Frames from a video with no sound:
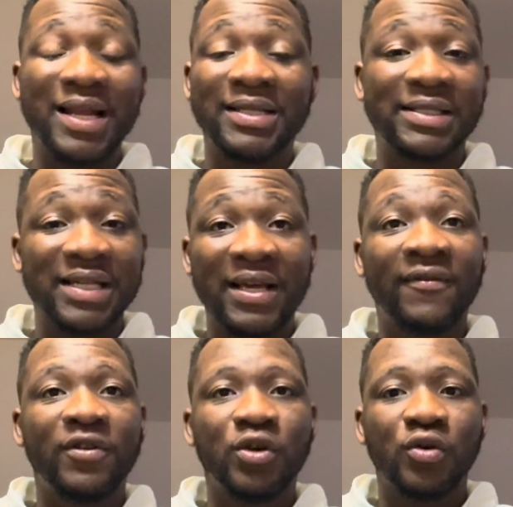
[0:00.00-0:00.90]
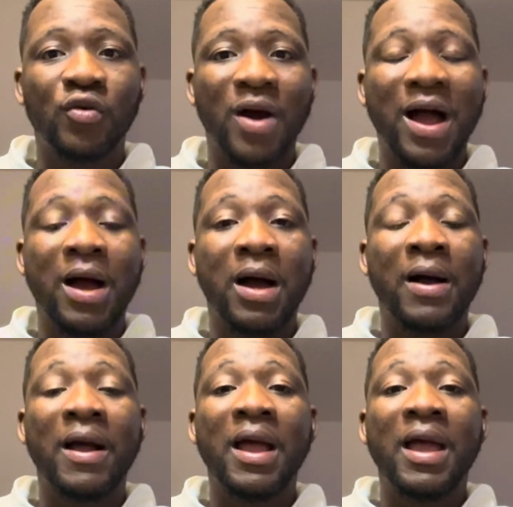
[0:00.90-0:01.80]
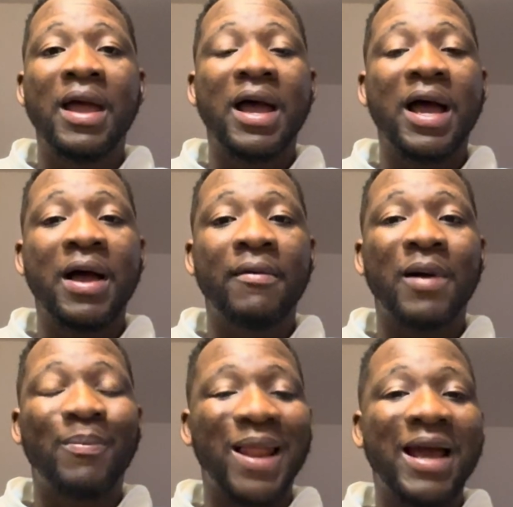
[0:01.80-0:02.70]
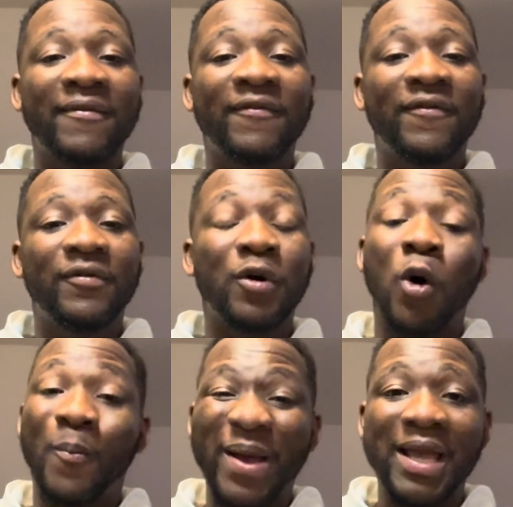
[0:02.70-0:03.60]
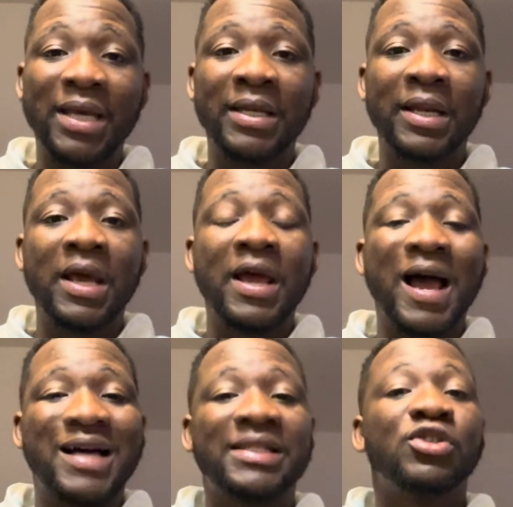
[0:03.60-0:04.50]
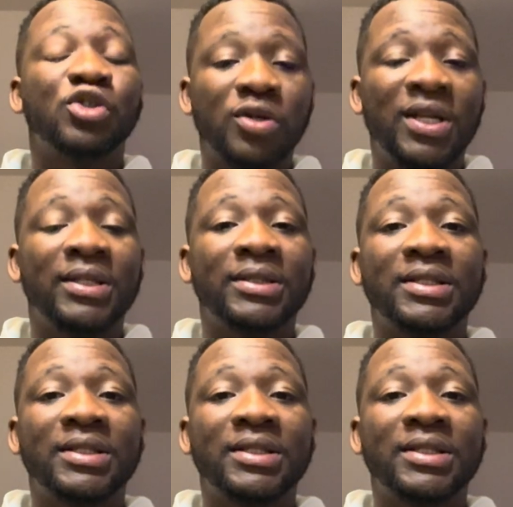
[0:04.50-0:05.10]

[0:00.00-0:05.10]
That is if you are applying or paying as a student.